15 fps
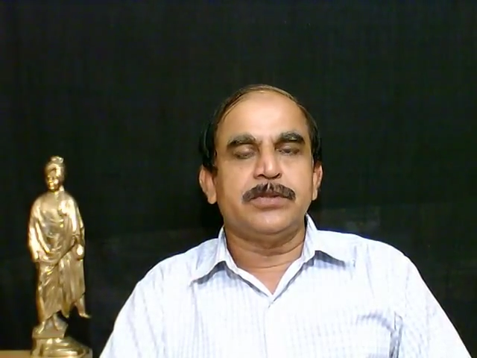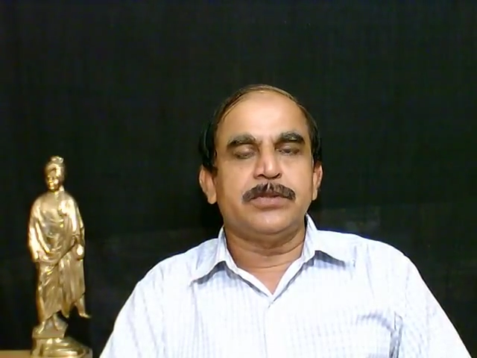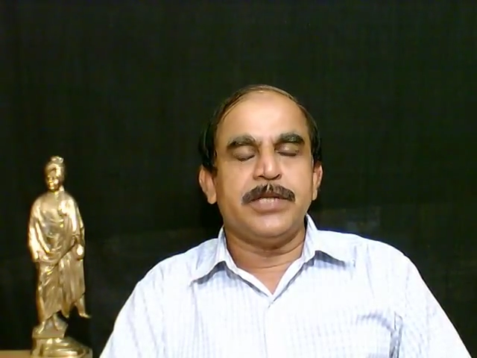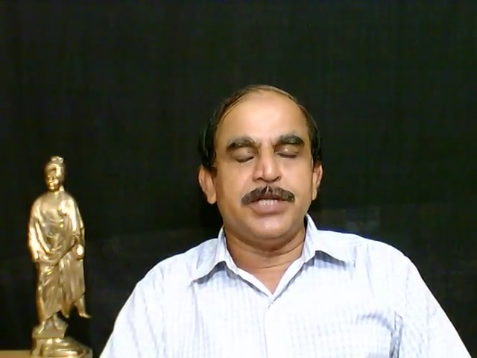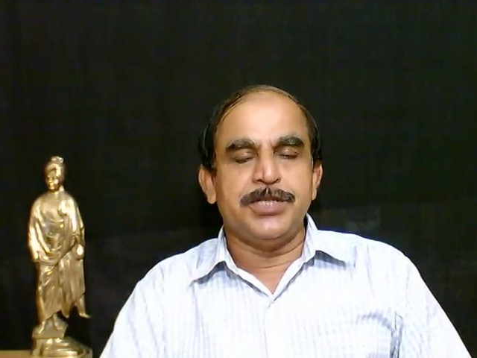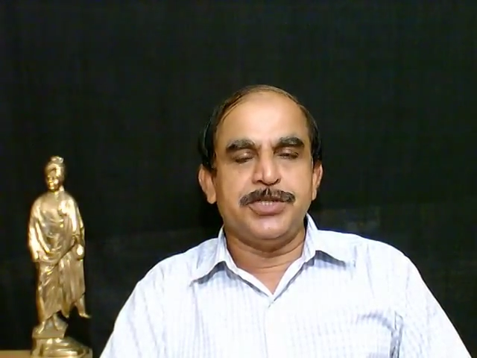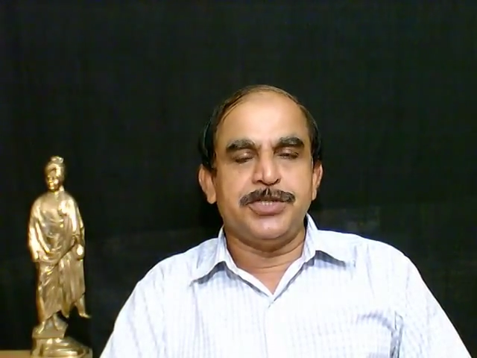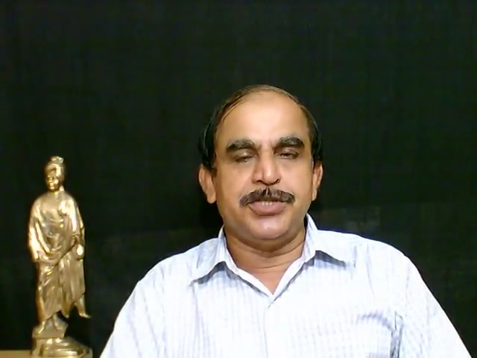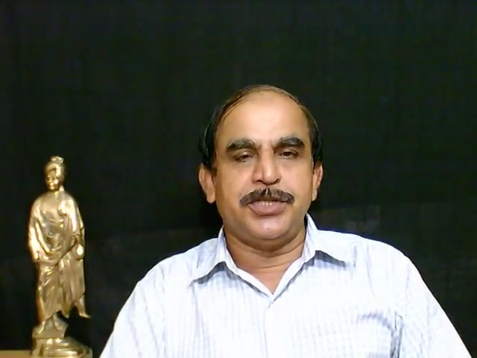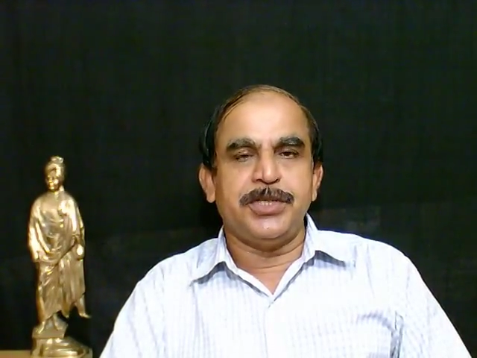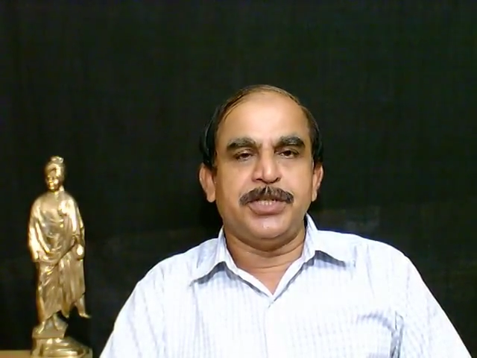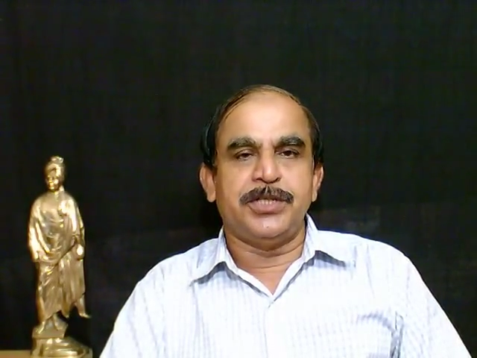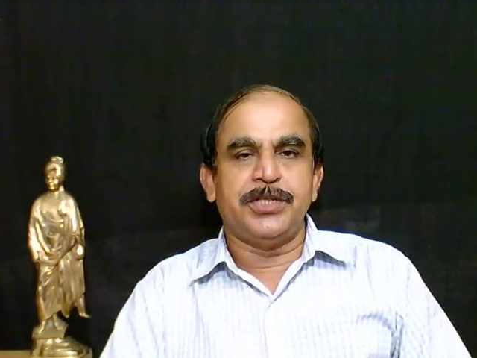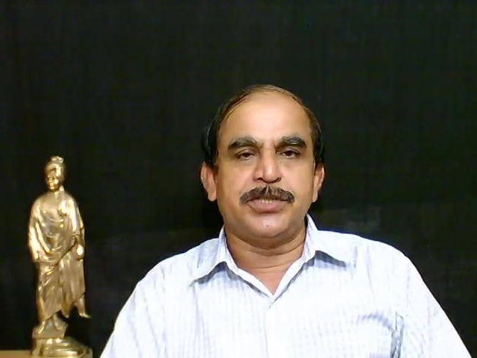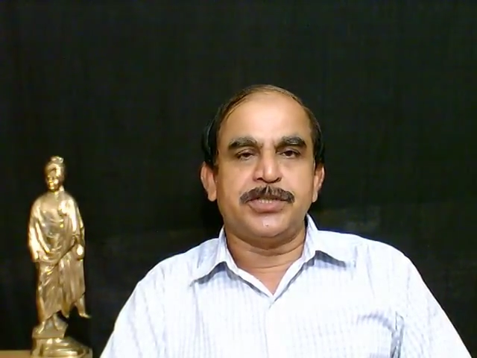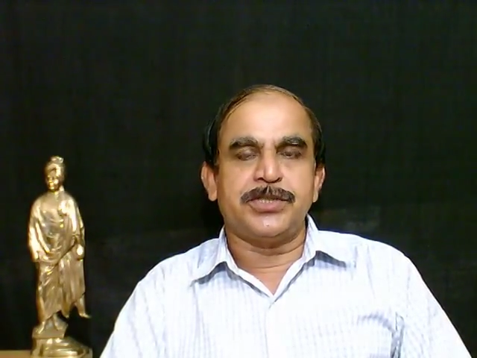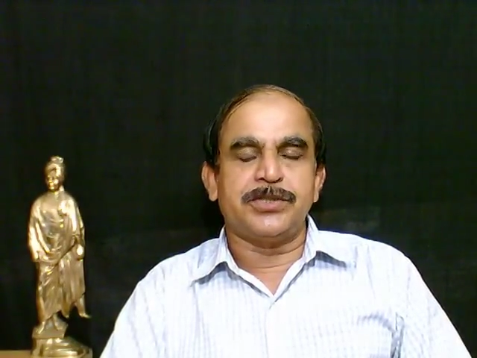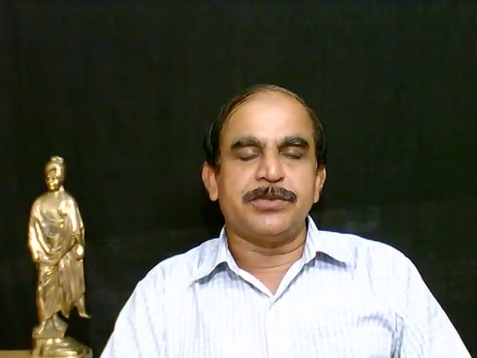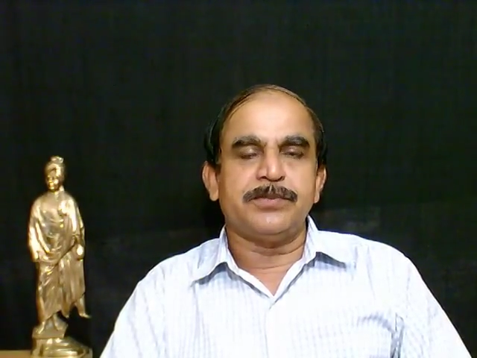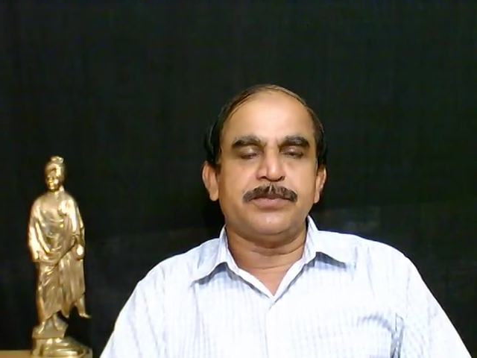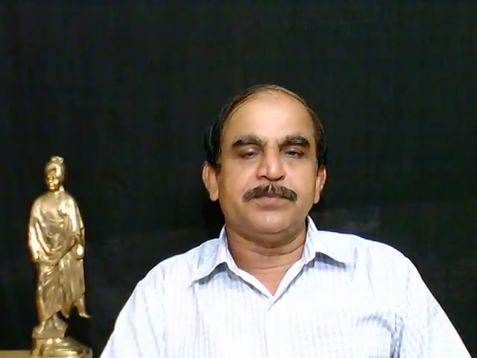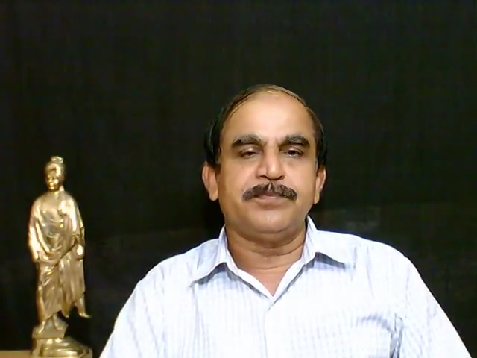engineers,
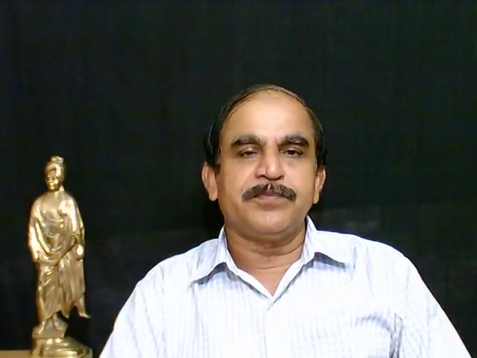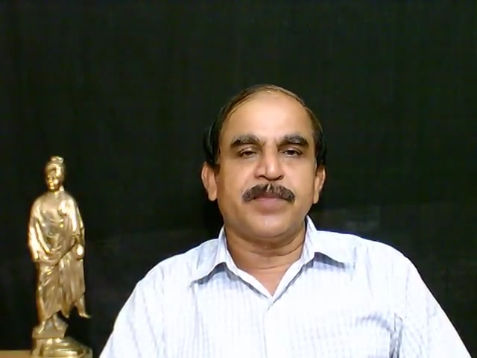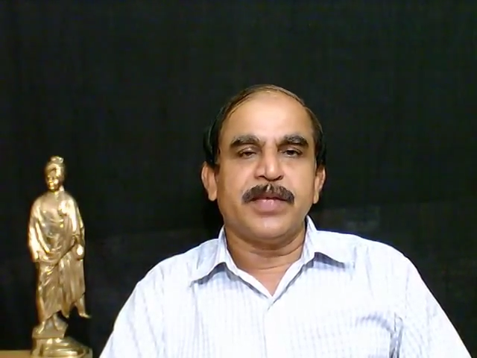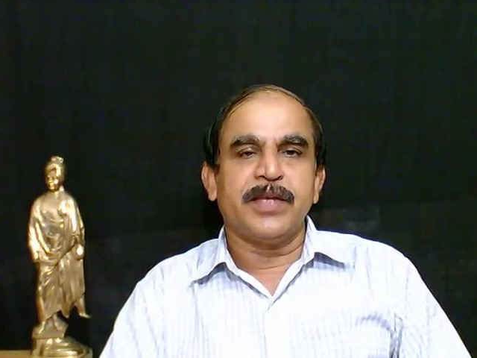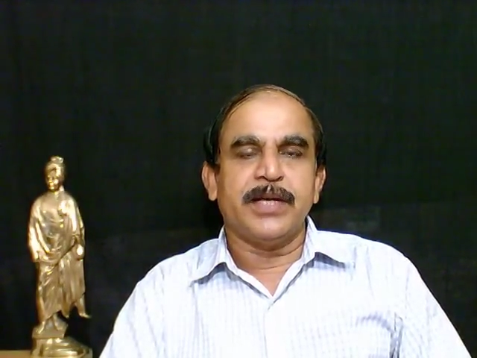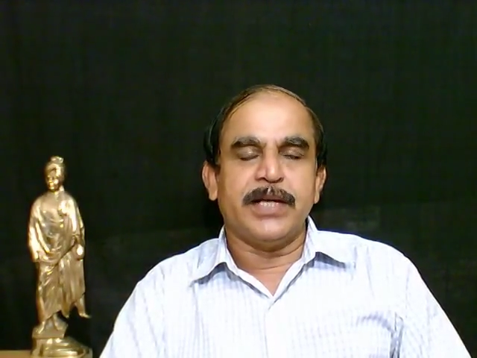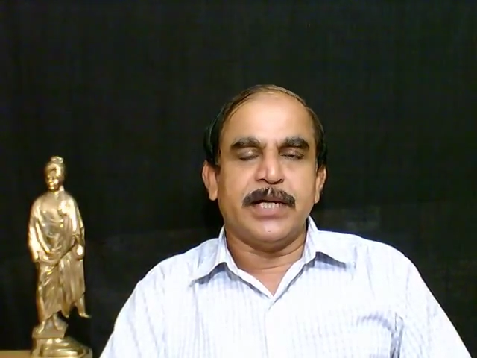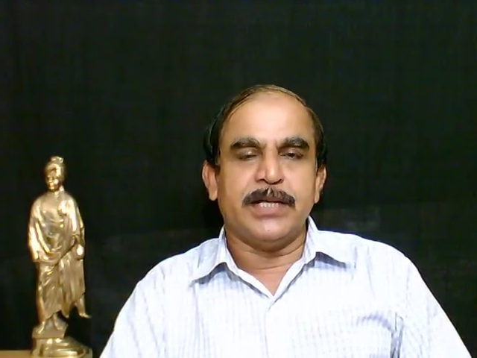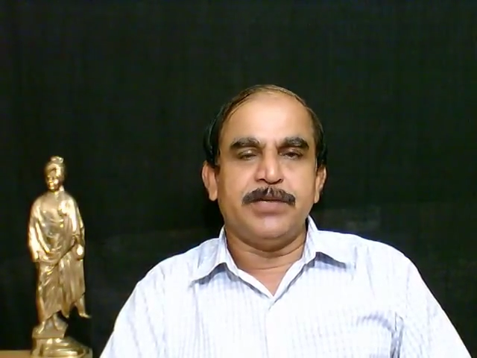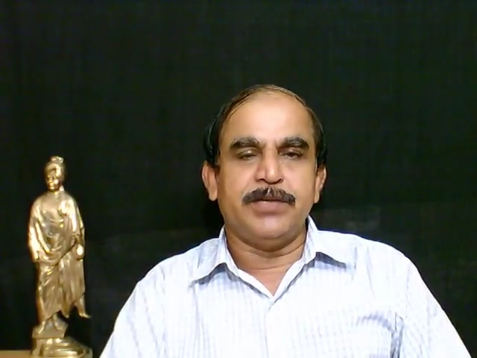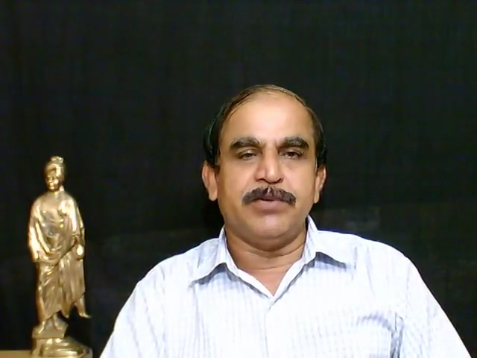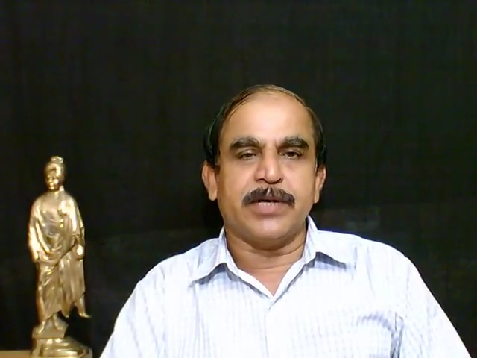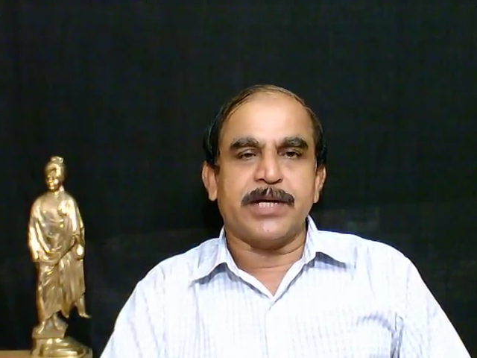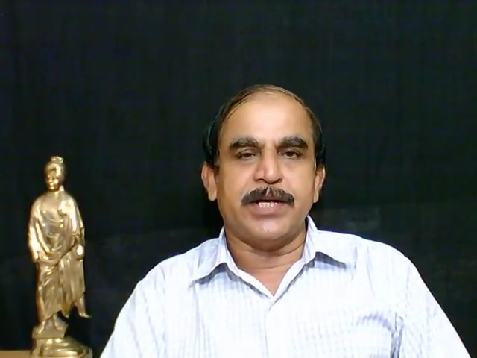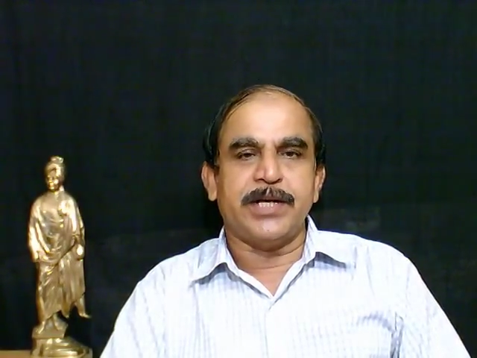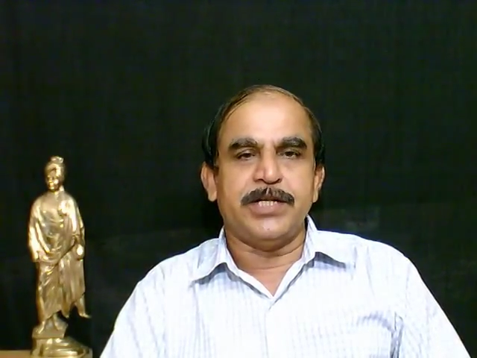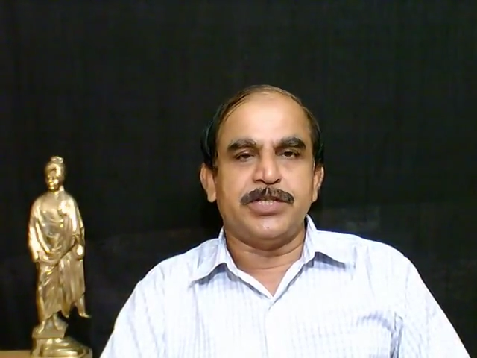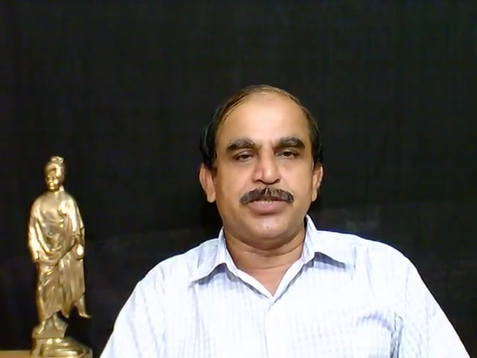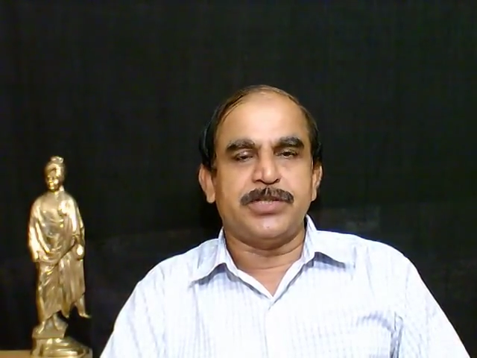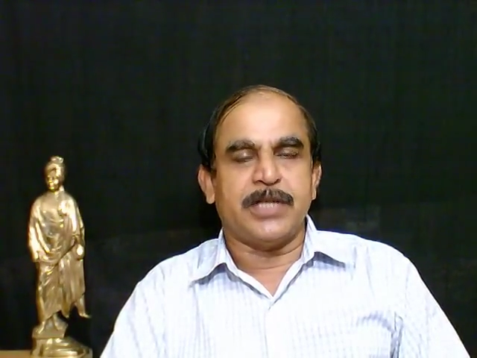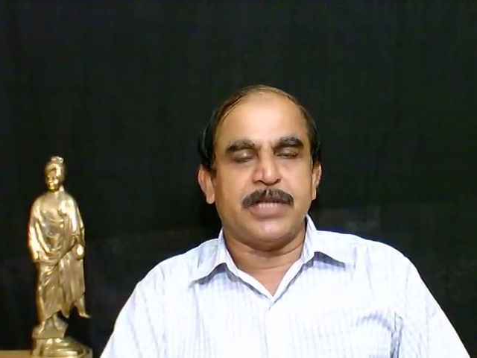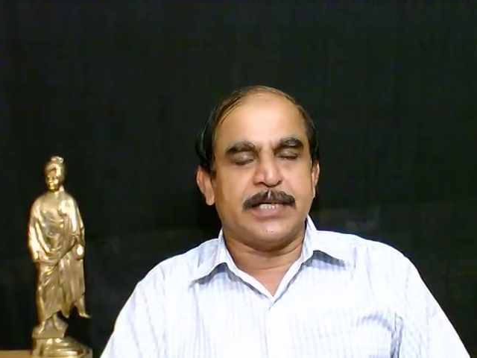advocates,
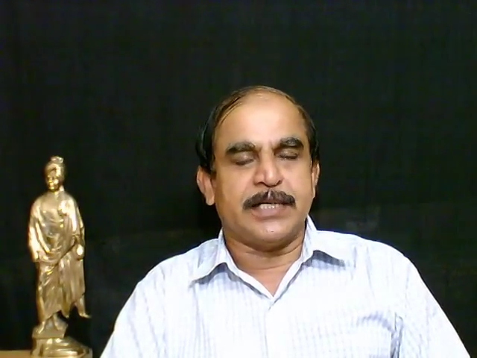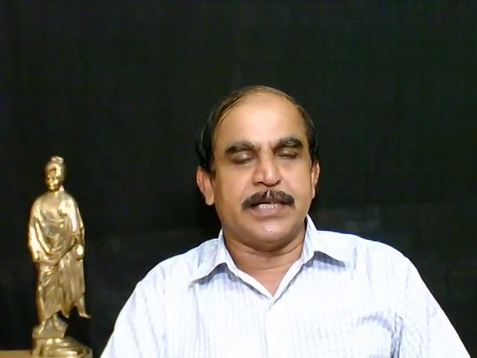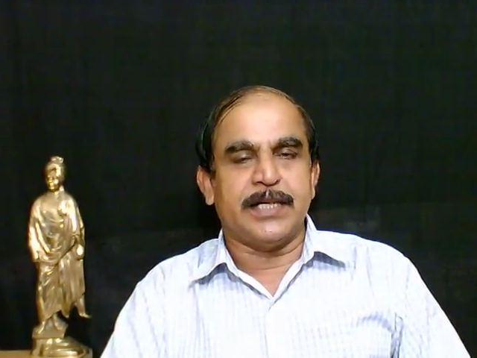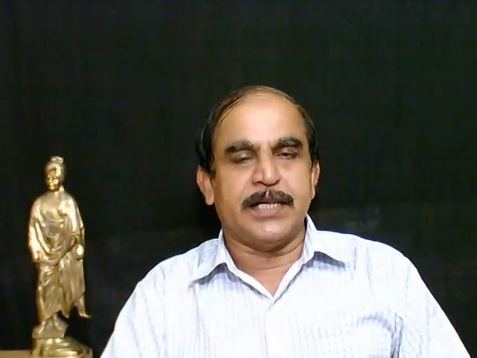chartered